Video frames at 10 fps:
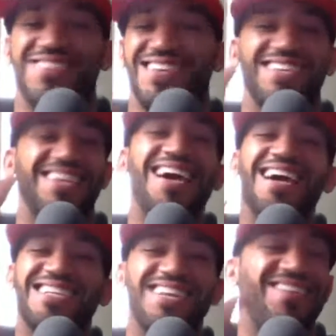Oh, something
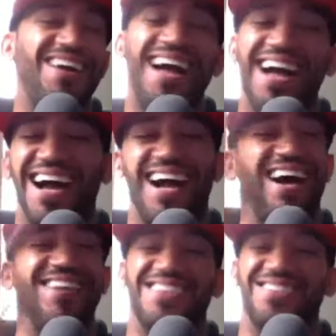about Bellator?
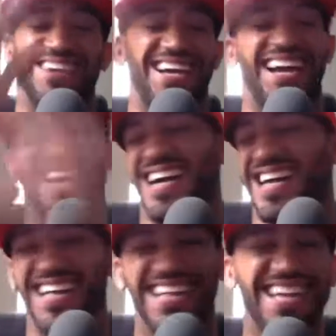
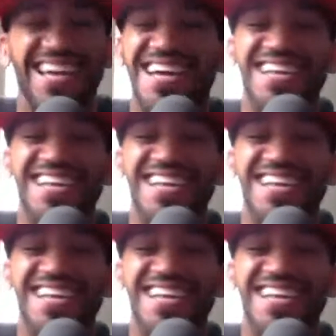Yeah,